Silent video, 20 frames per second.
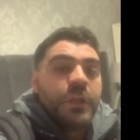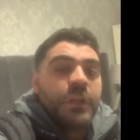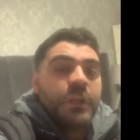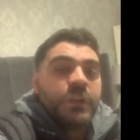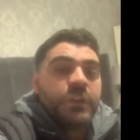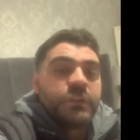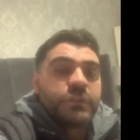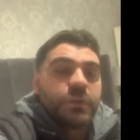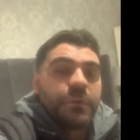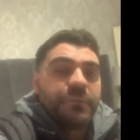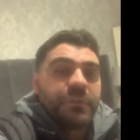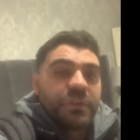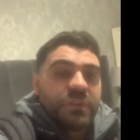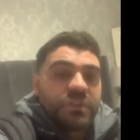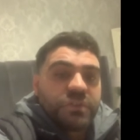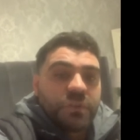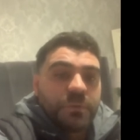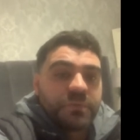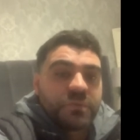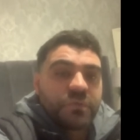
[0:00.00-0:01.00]
So if you can
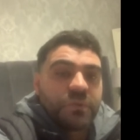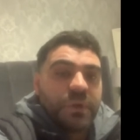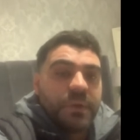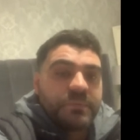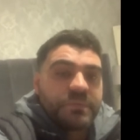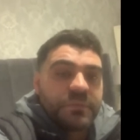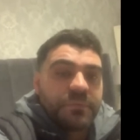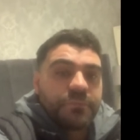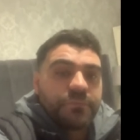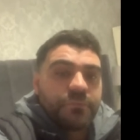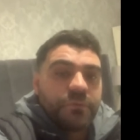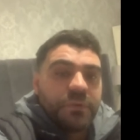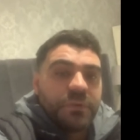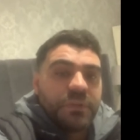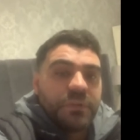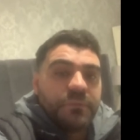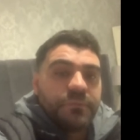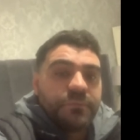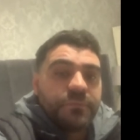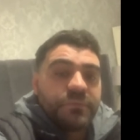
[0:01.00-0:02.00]
subscribe to
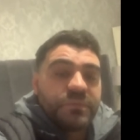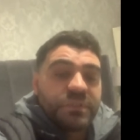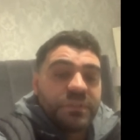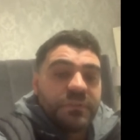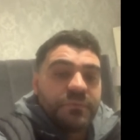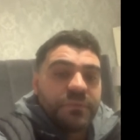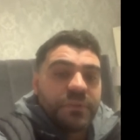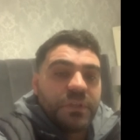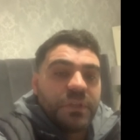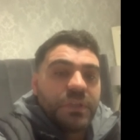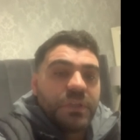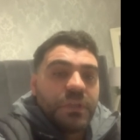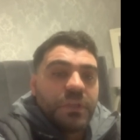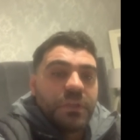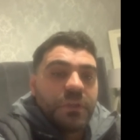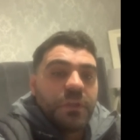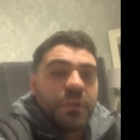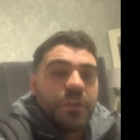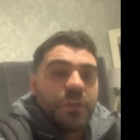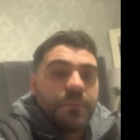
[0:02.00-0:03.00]
3D TV,
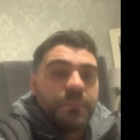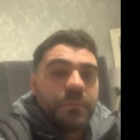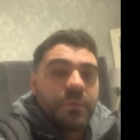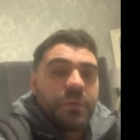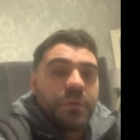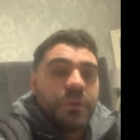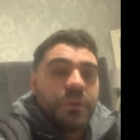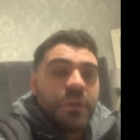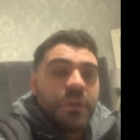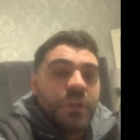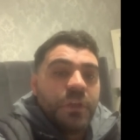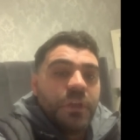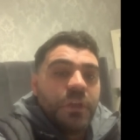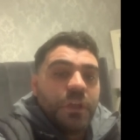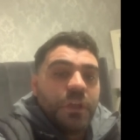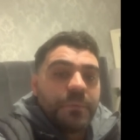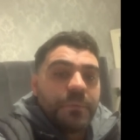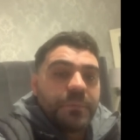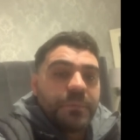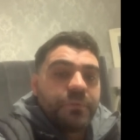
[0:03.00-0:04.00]
um,
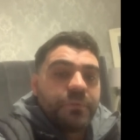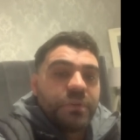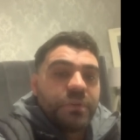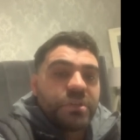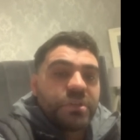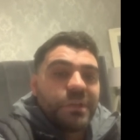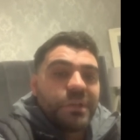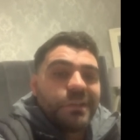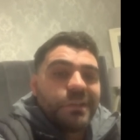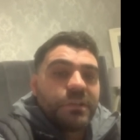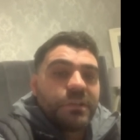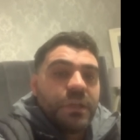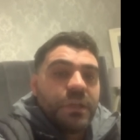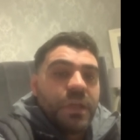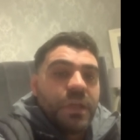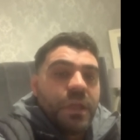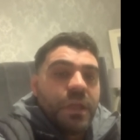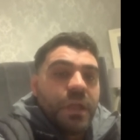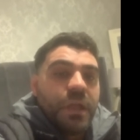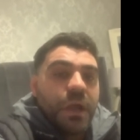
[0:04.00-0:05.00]
it'll be appreciated.
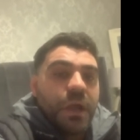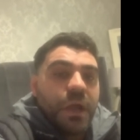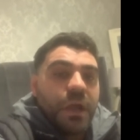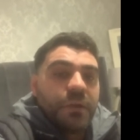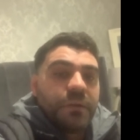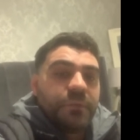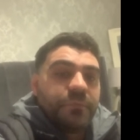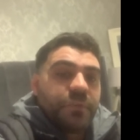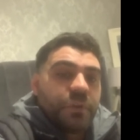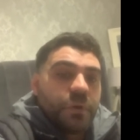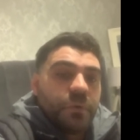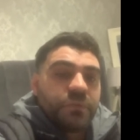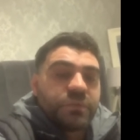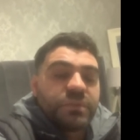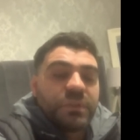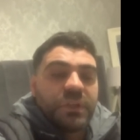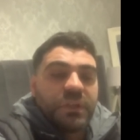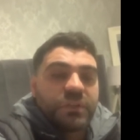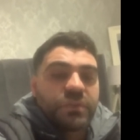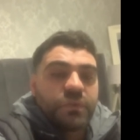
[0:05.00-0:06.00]
And if you go onto
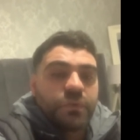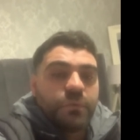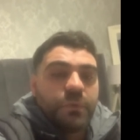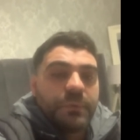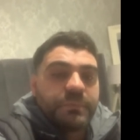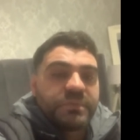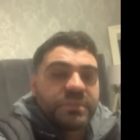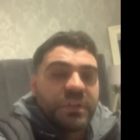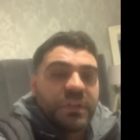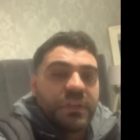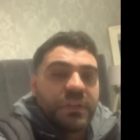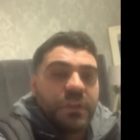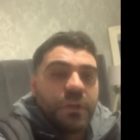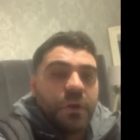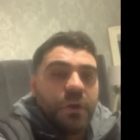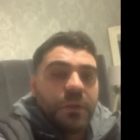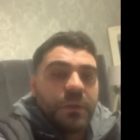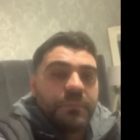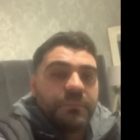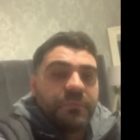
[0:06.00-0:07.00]
the actual website,
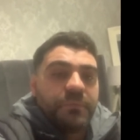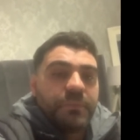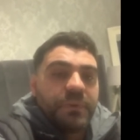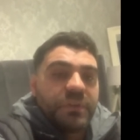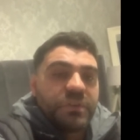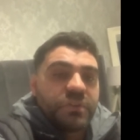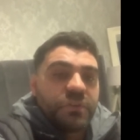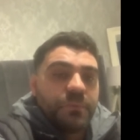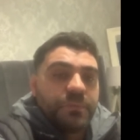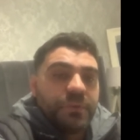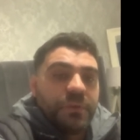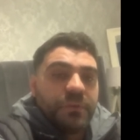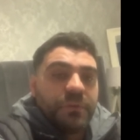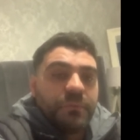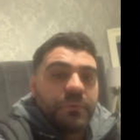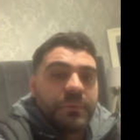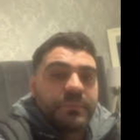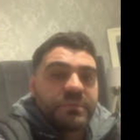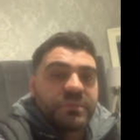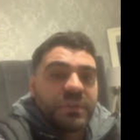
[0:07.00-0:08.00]
all the information will be on the
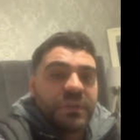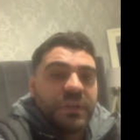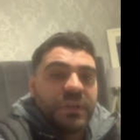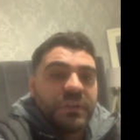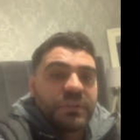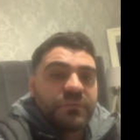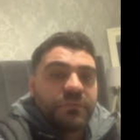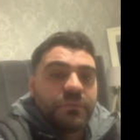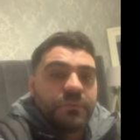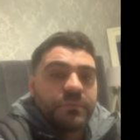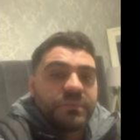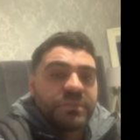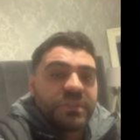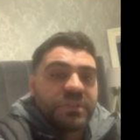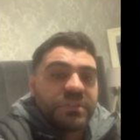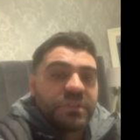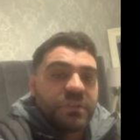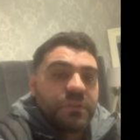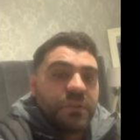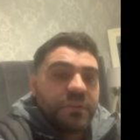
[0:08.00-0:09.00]
website as from
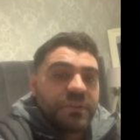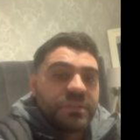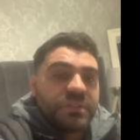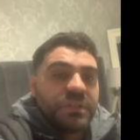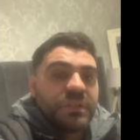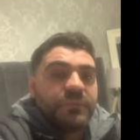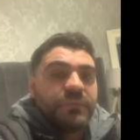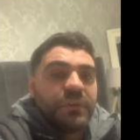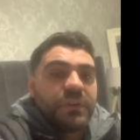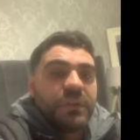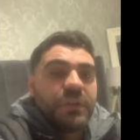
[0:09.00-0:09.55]
6 o'clock this evening.